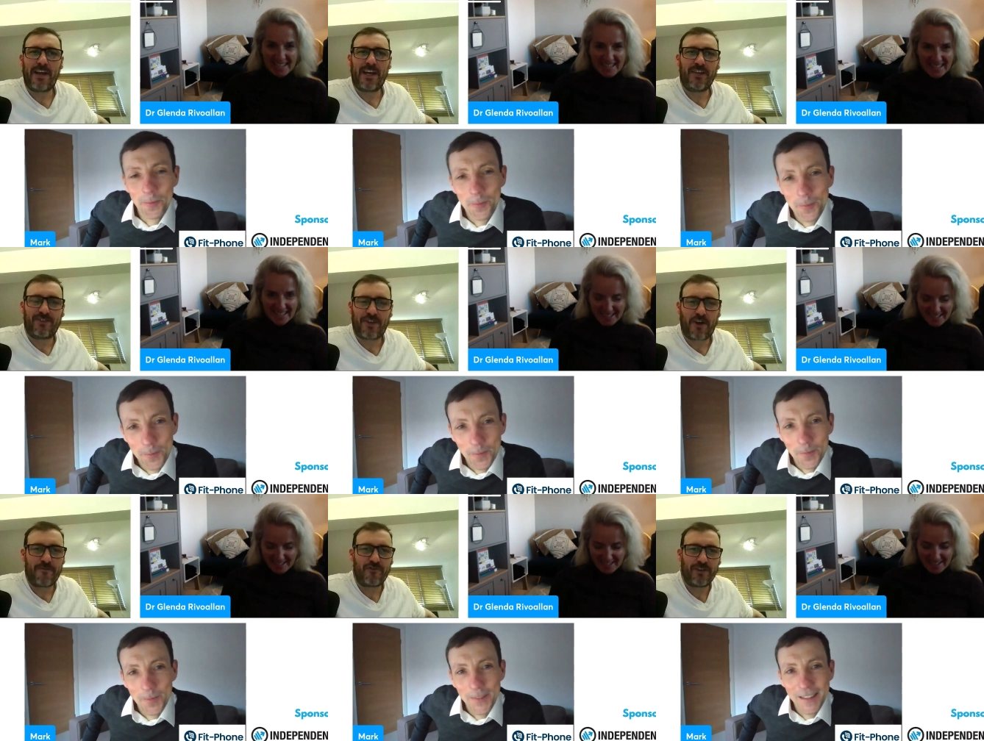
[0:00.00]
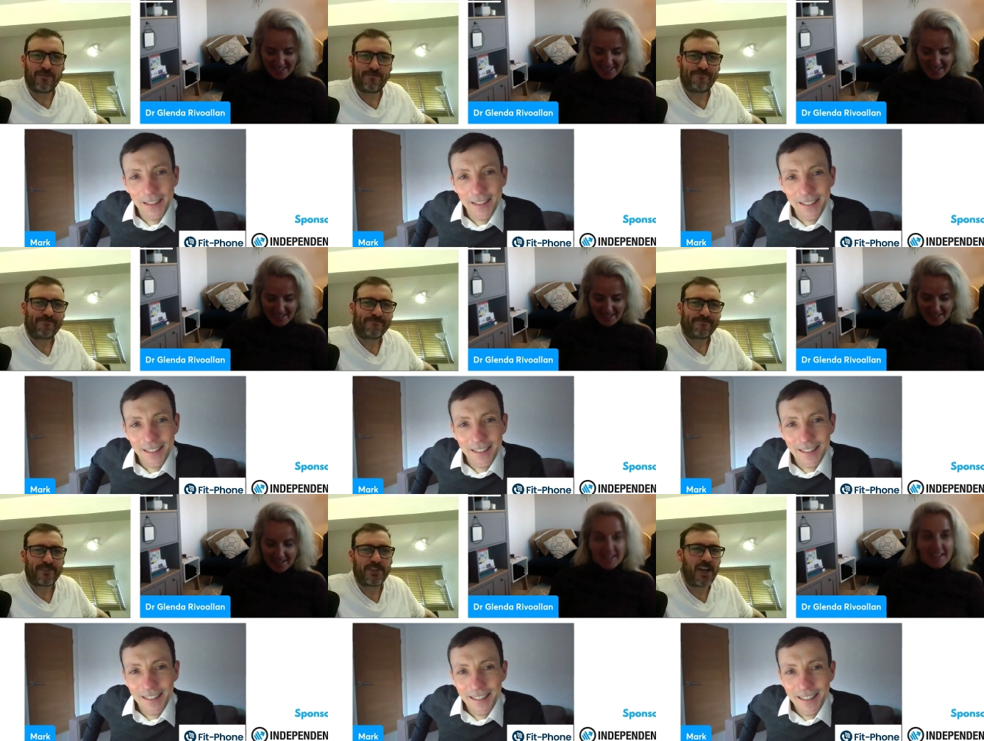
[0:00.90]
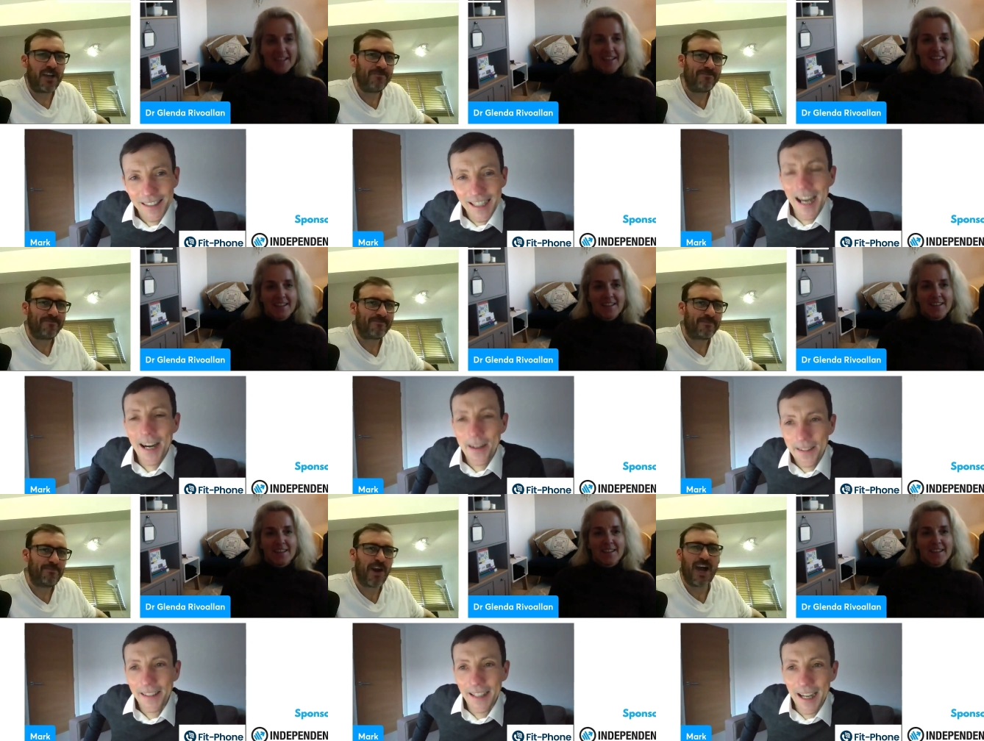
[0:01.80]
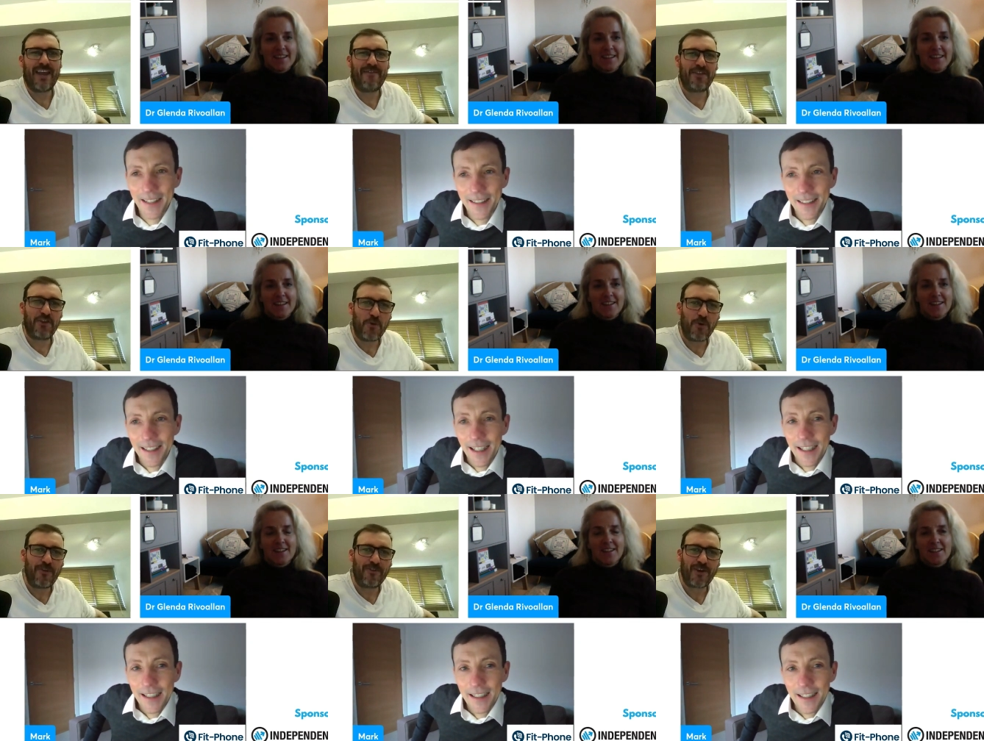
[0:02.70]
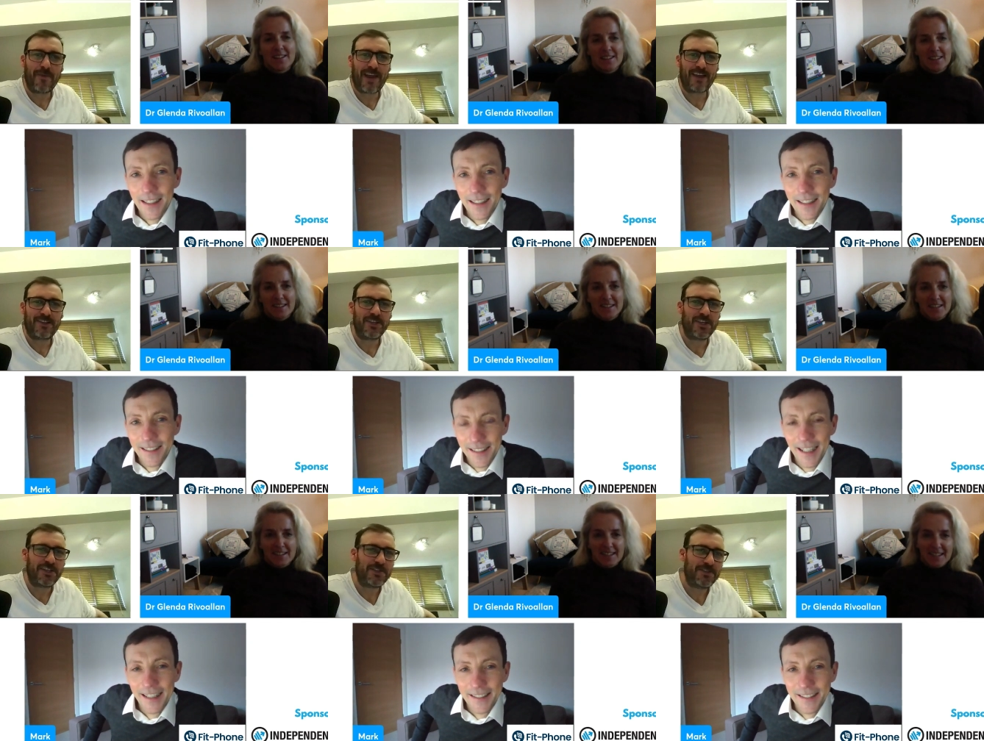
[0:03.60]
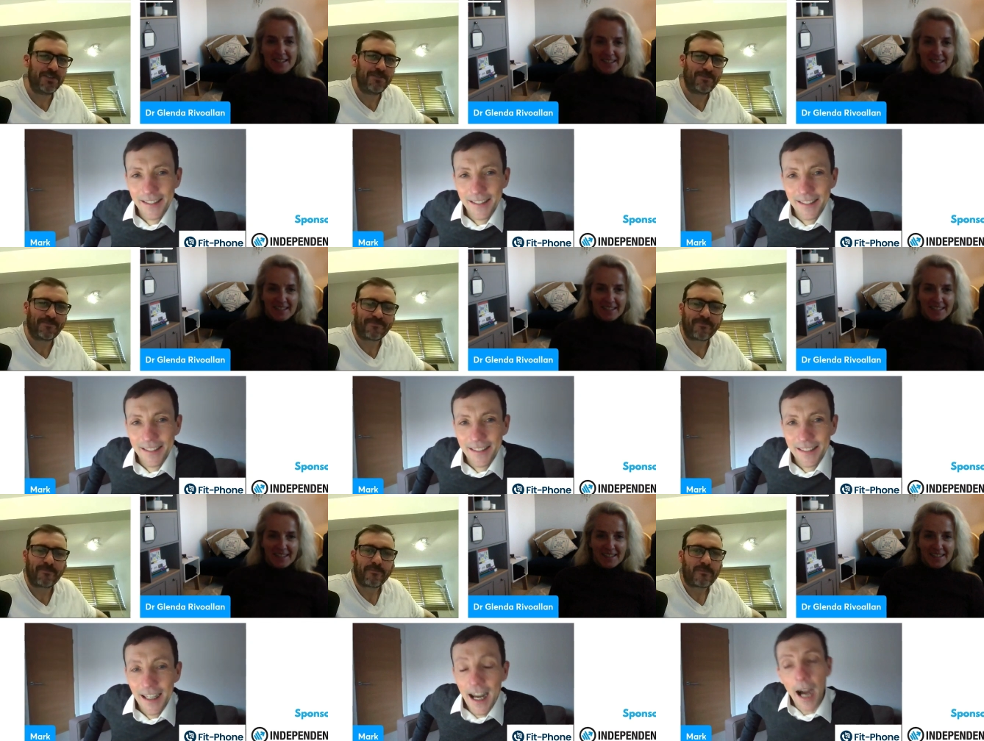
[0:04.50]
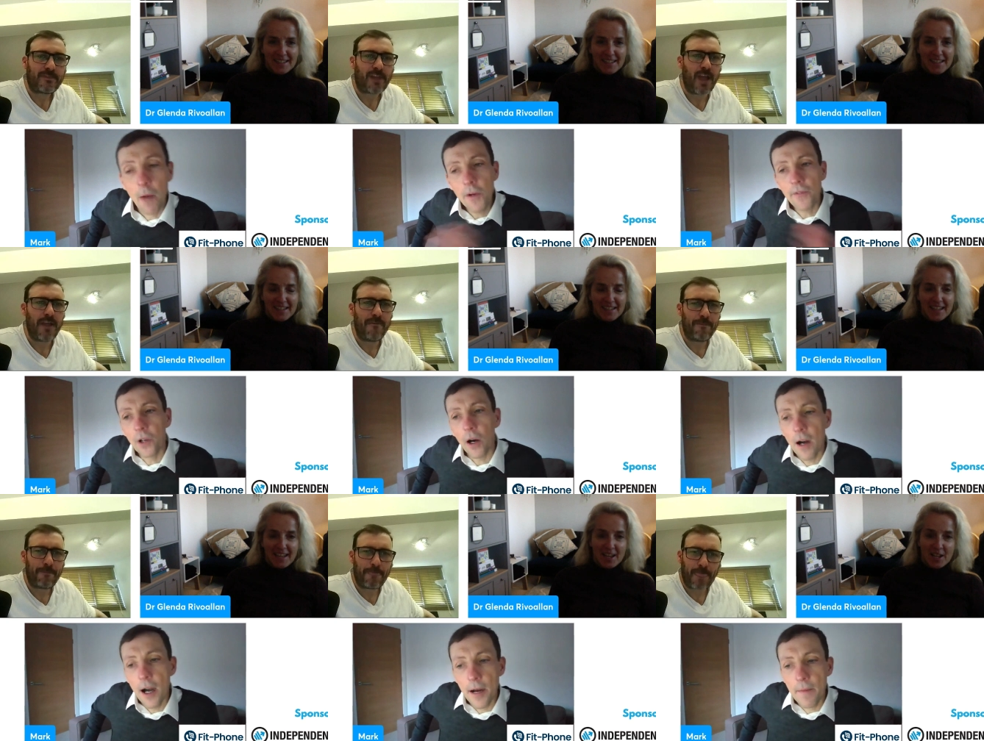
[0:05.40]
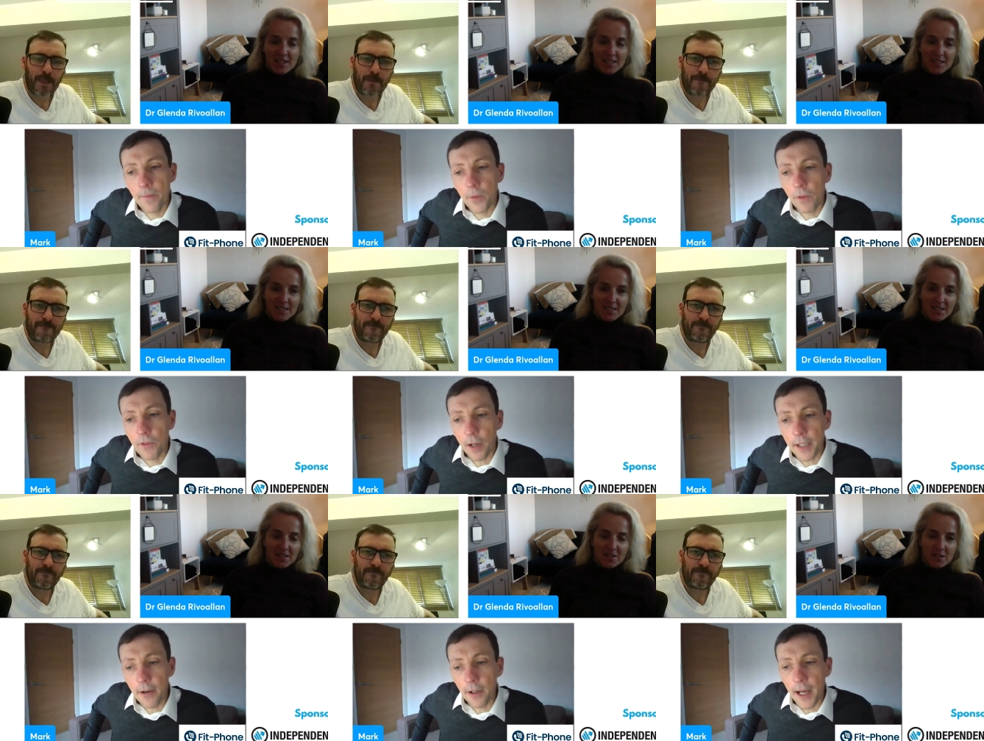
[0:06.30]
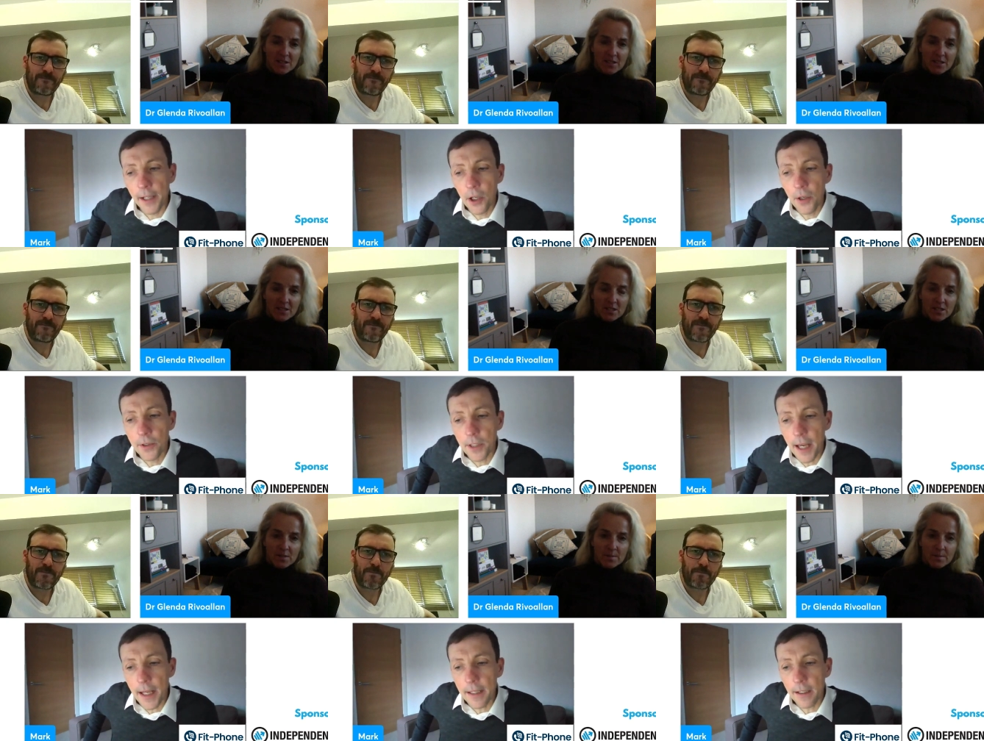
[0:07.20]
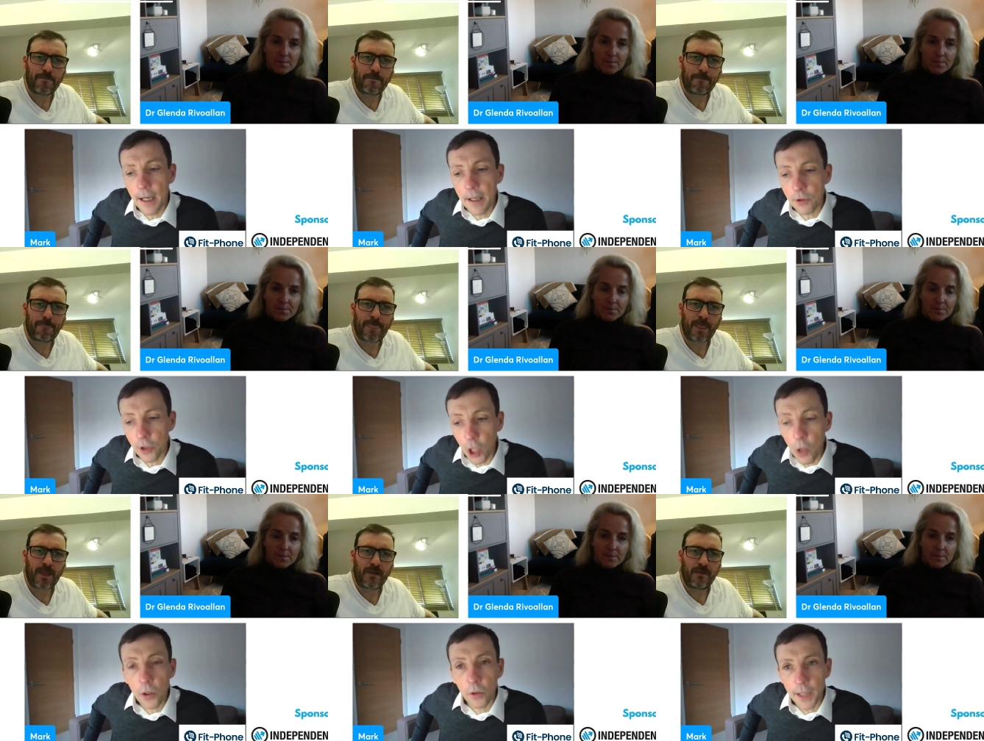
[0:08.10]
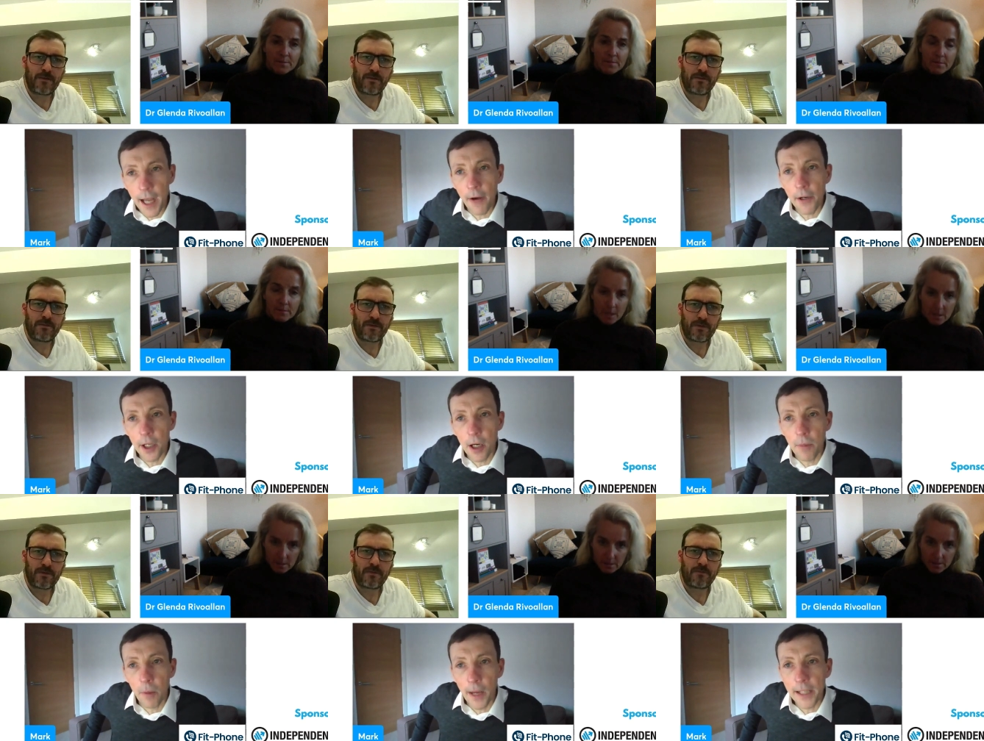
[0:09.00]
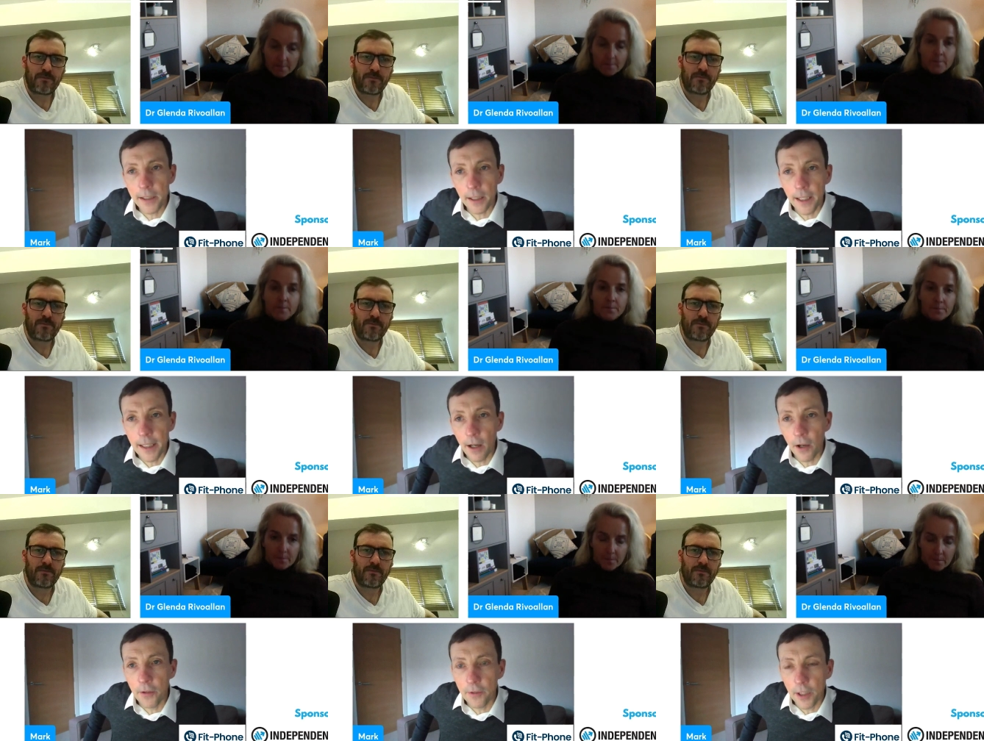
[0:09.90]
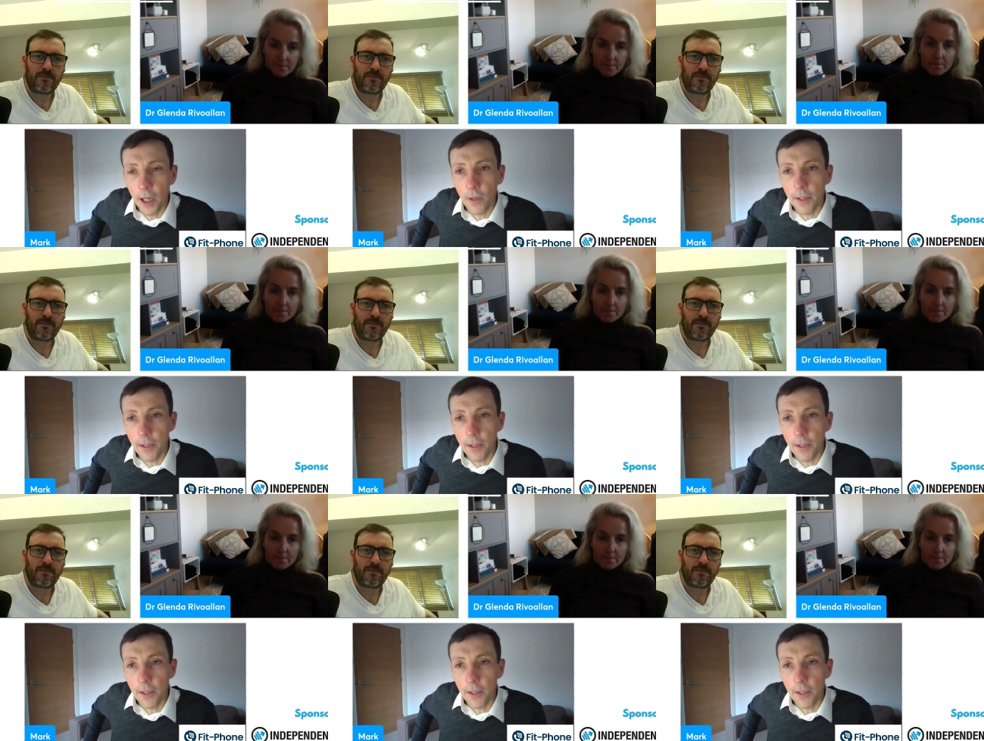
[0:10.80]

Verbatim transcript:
Speaker 1: Midlands, Coventry. So yeah, yeah. I live in the north, so I'm allowed yeah. to.
Speaker 2: And we've got um, we've got Caroline, who's a who's local to Harrogate, but basically on you know when